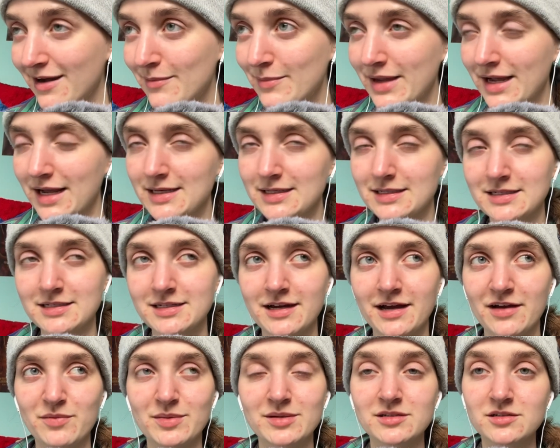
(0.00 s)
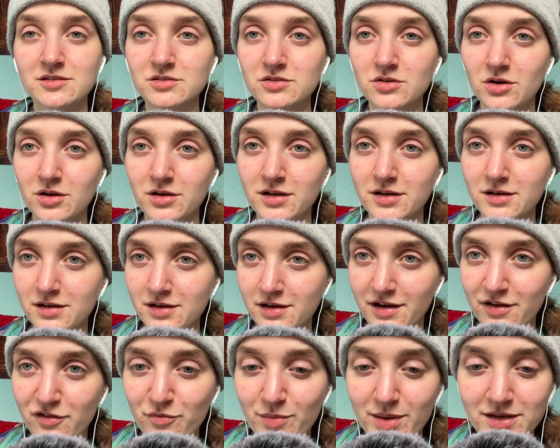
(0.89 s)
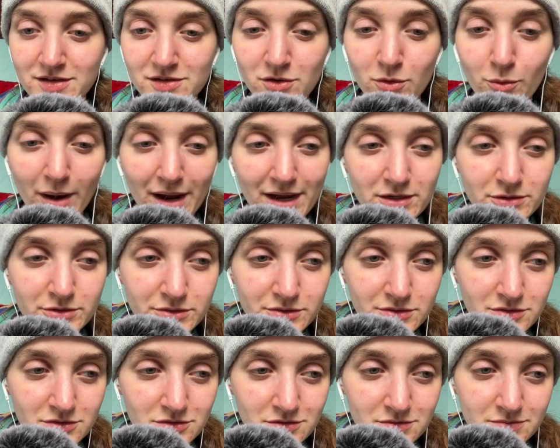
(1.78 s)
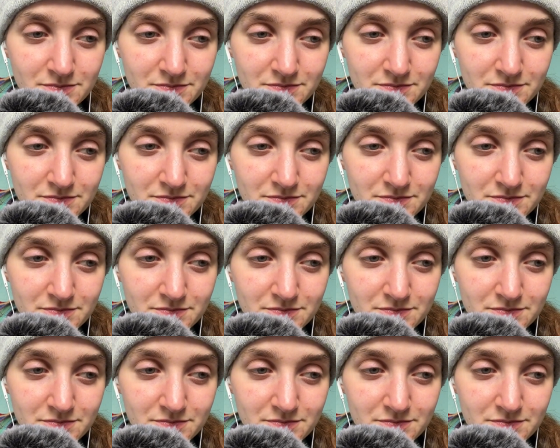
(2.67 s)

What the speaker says: England, I've been to Scotland, and I've been to Wales.